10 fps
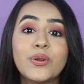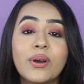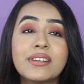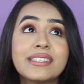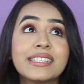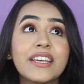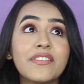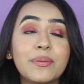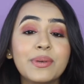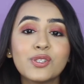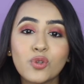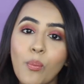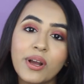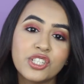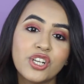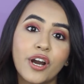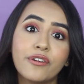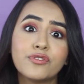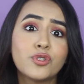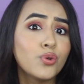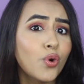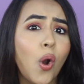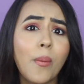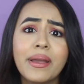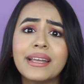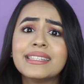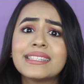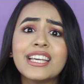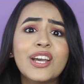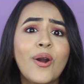has given me so much love through comments